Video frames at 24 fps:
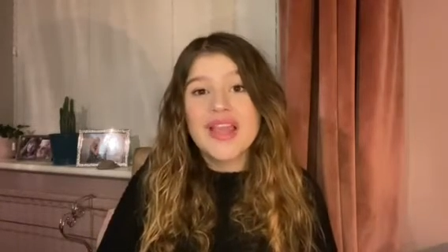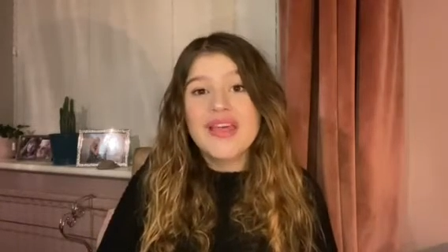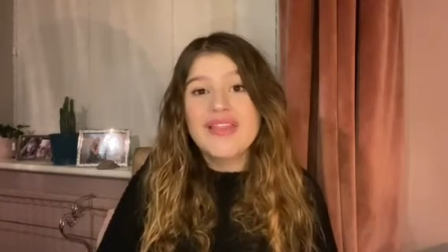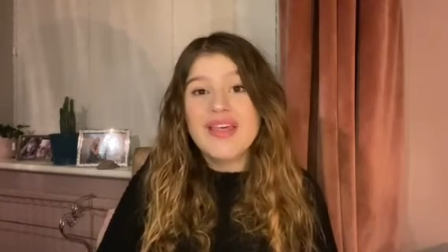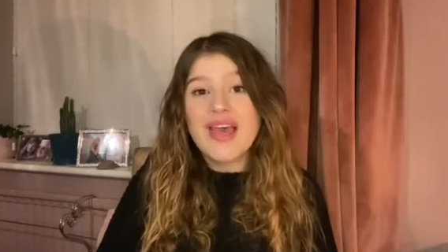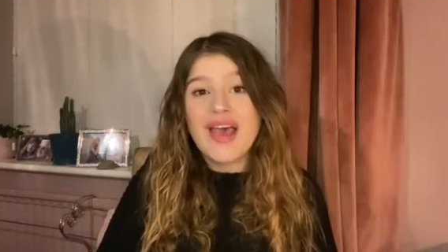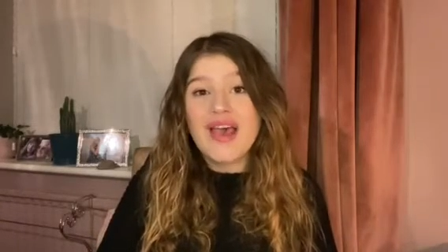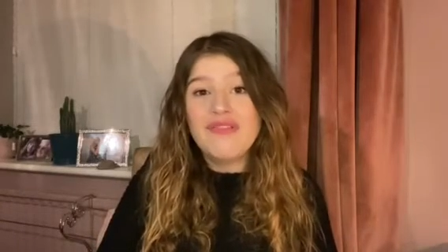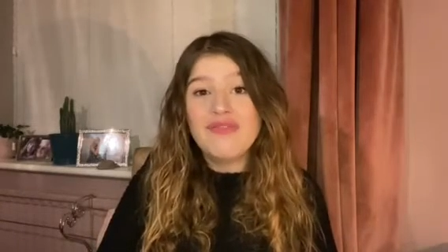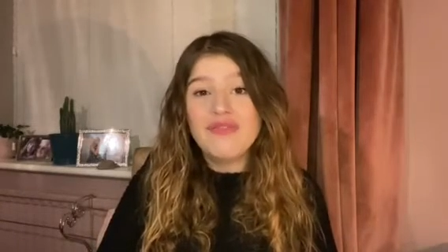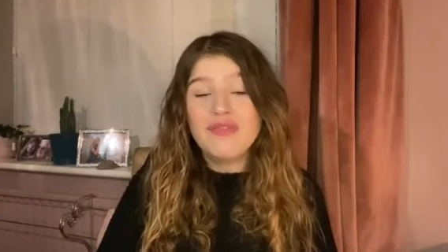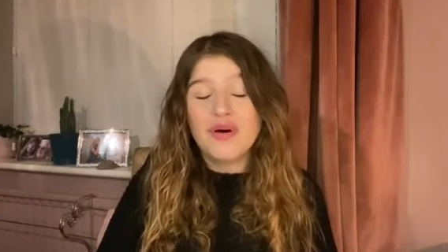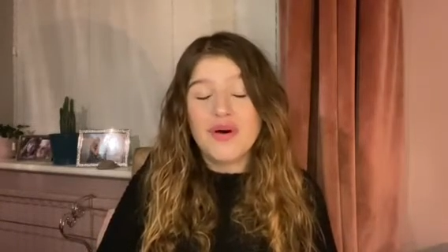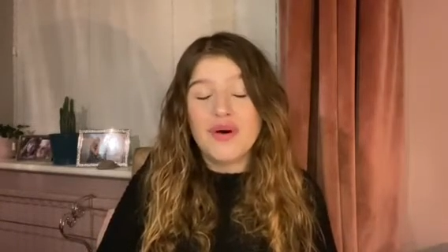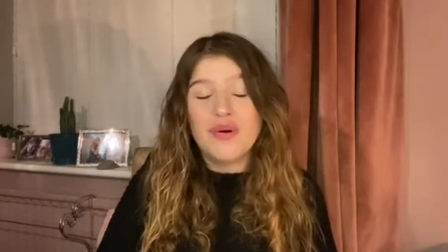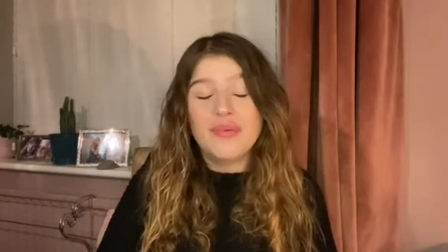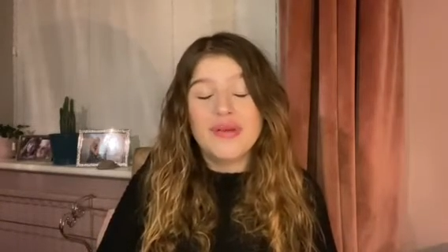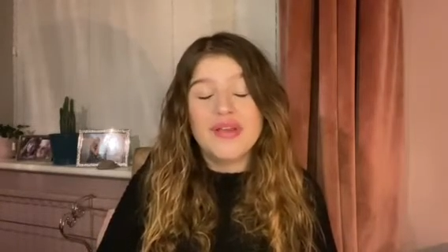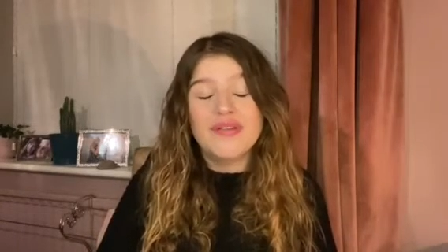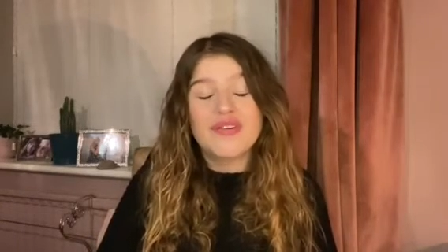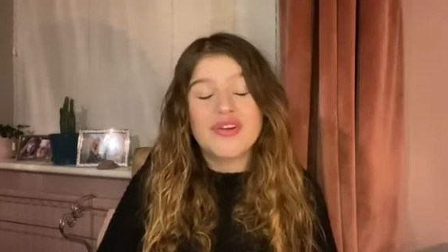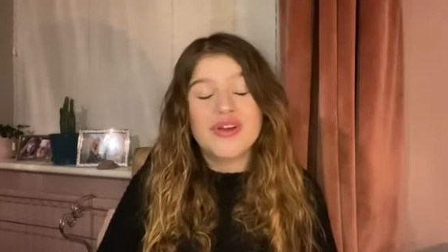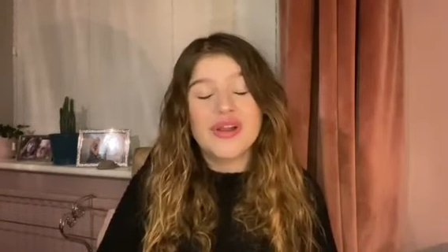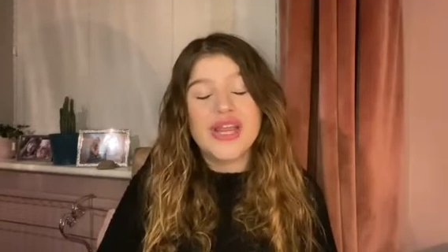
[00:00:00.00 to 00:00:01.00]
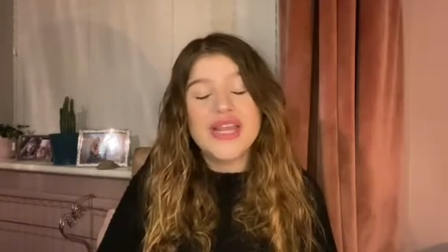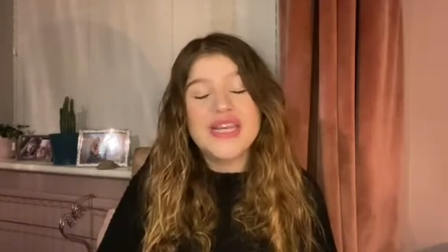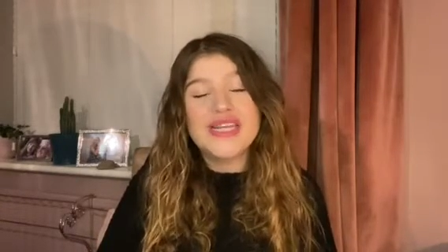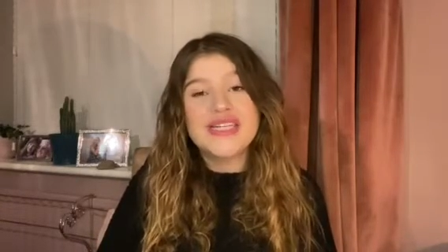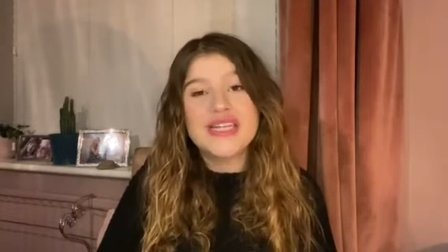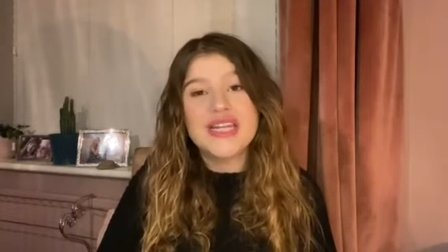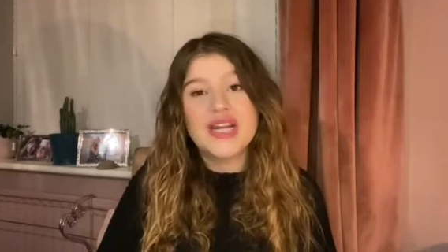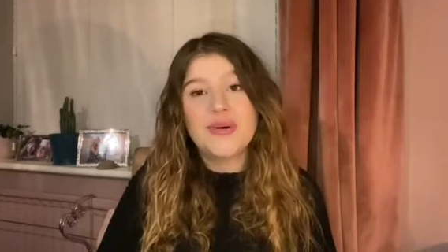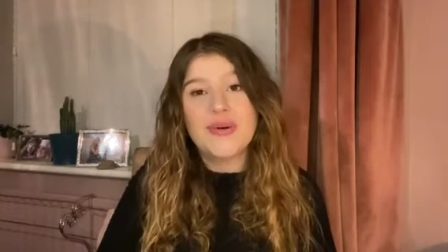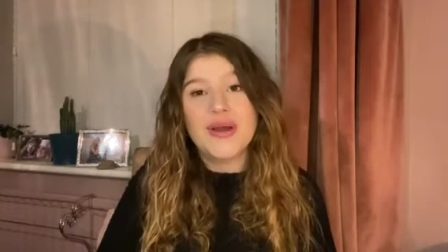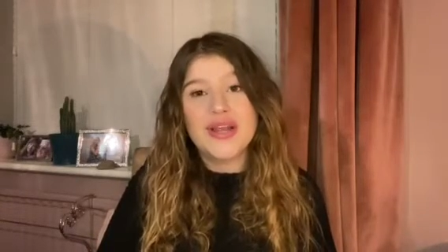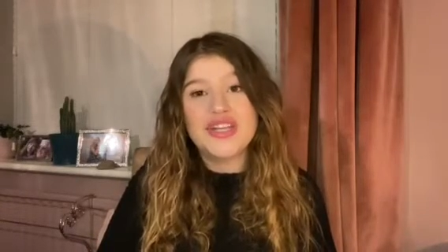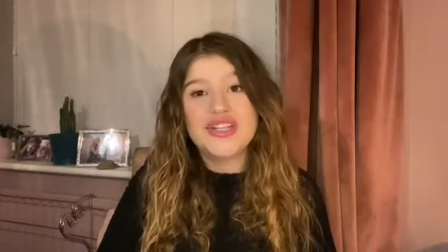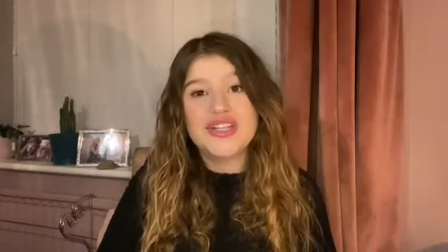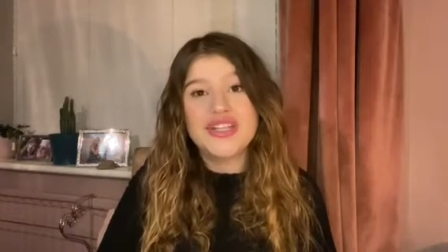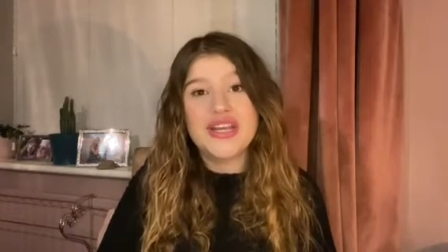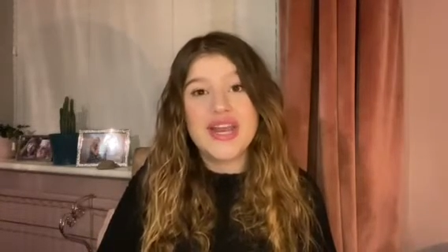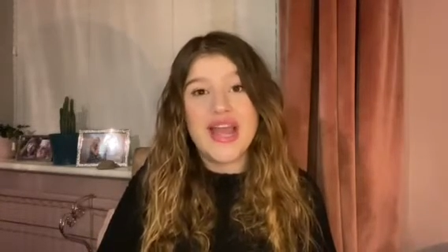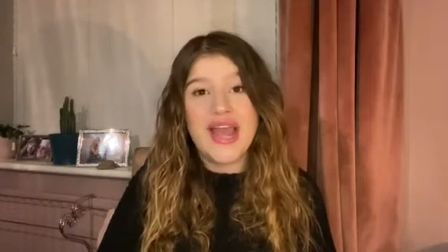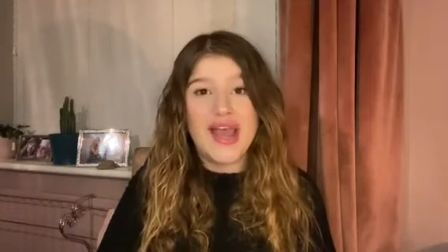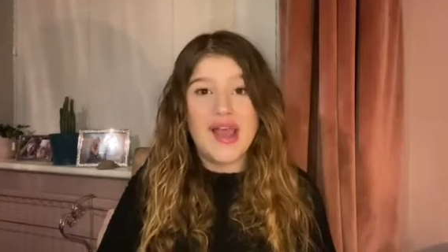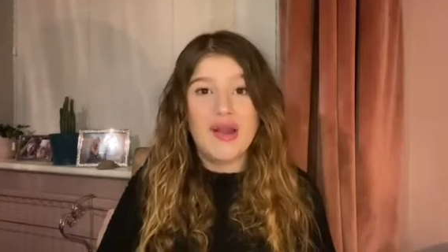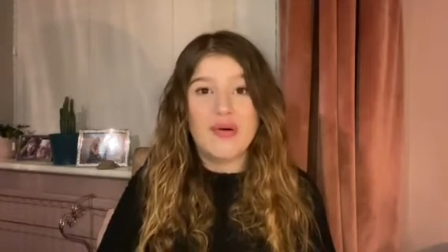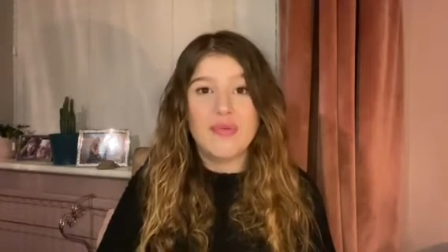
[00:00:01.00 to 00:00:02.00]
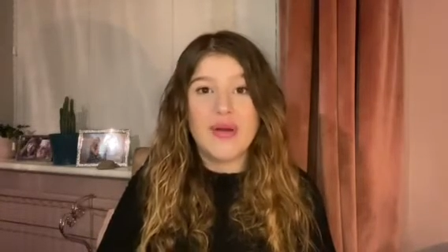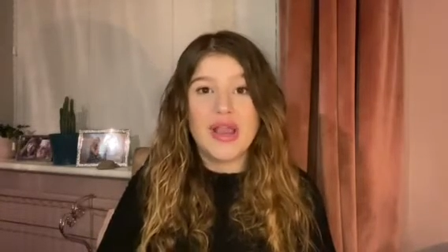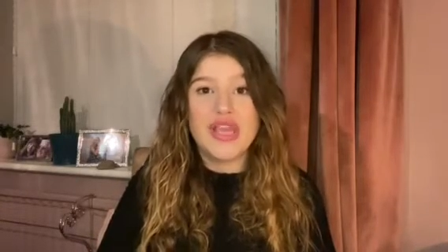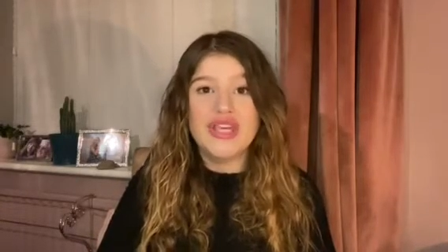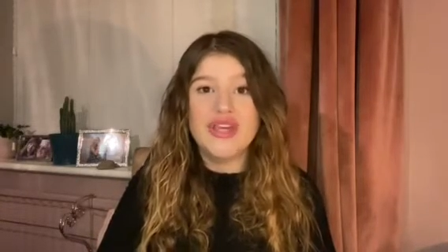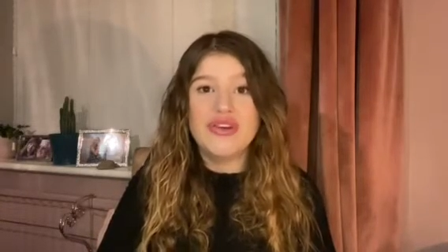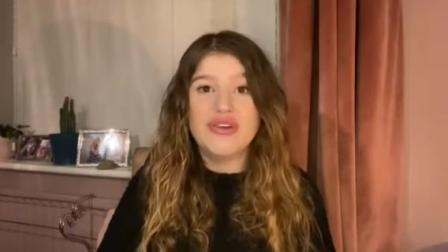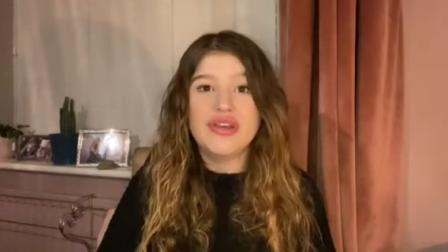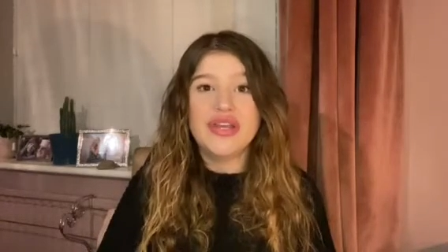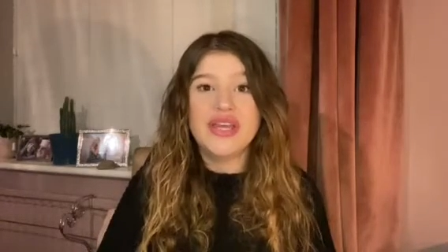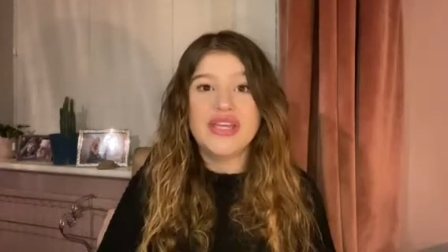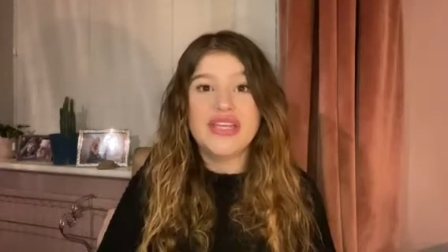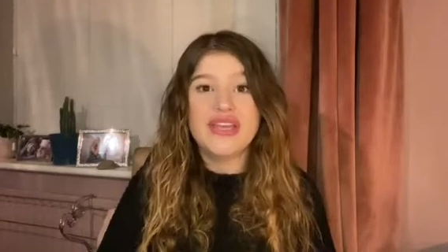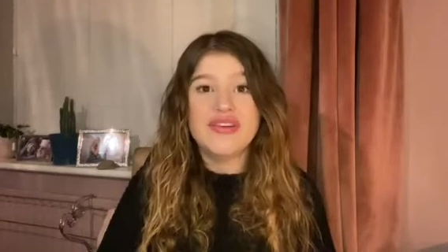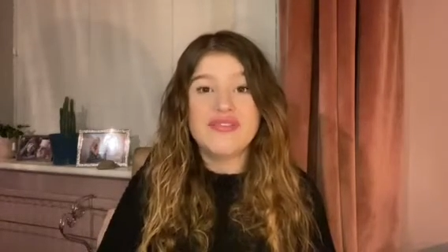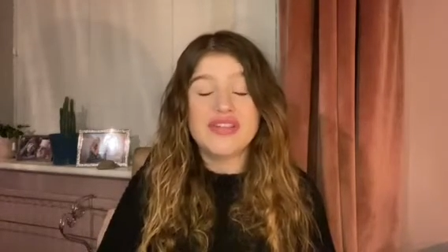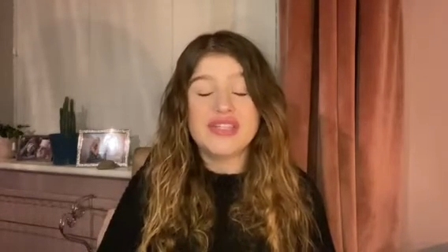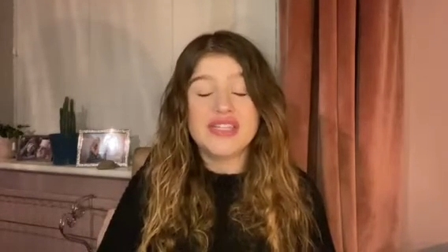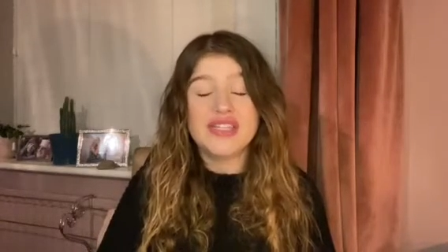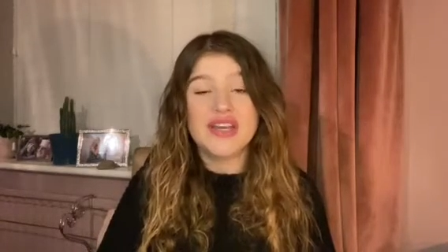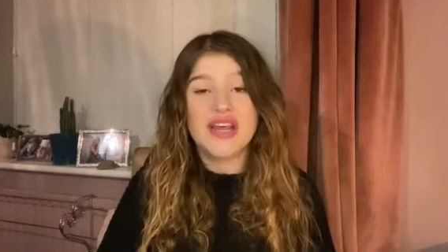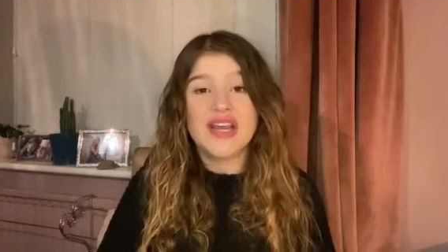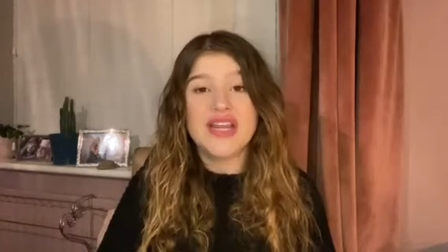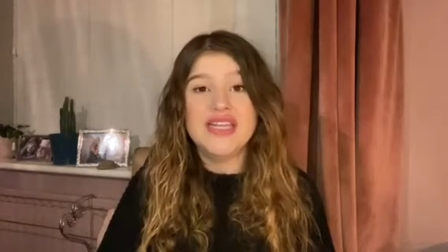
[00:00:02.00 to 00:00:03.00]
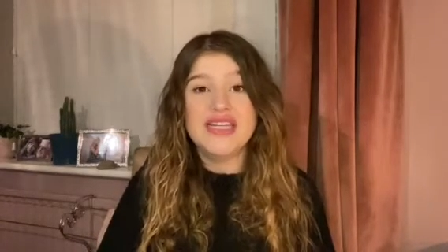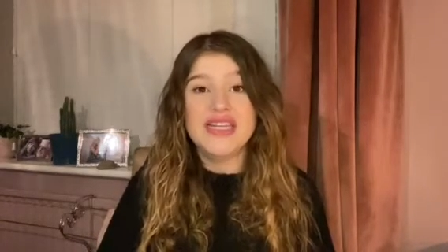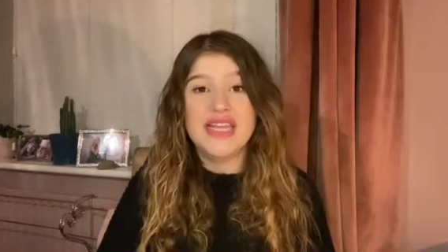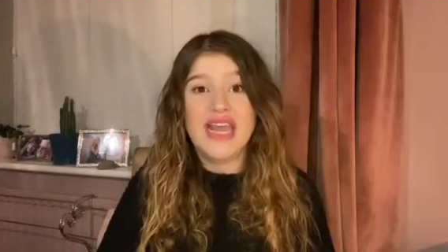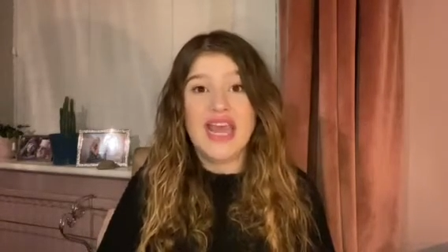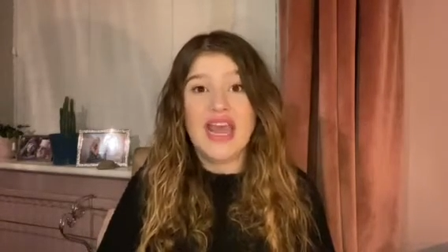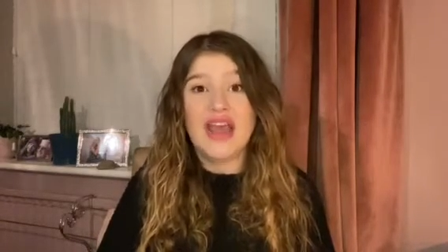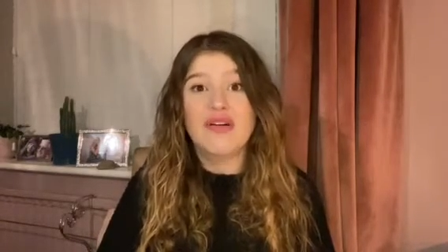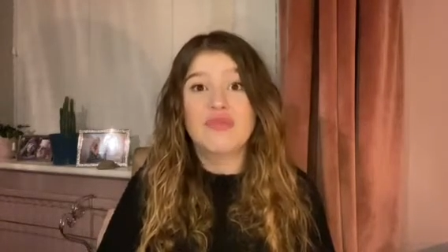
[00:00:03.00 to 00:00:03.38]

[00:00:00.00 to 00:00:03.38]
Therefore, we've created a questionnaire where you can give us an idea